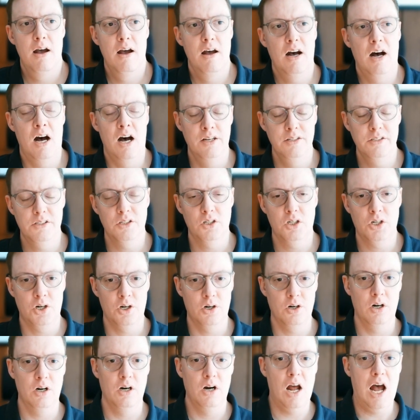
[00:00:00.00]

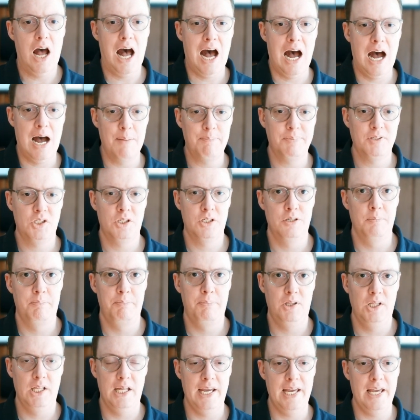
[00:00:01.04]
Unzicker opts to
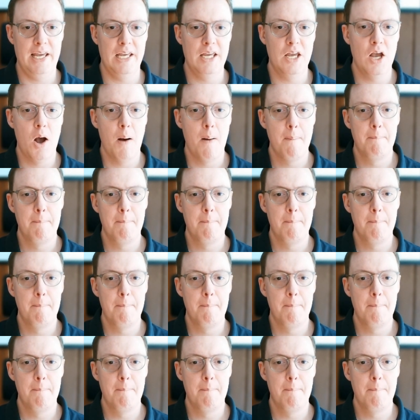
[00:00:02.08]
play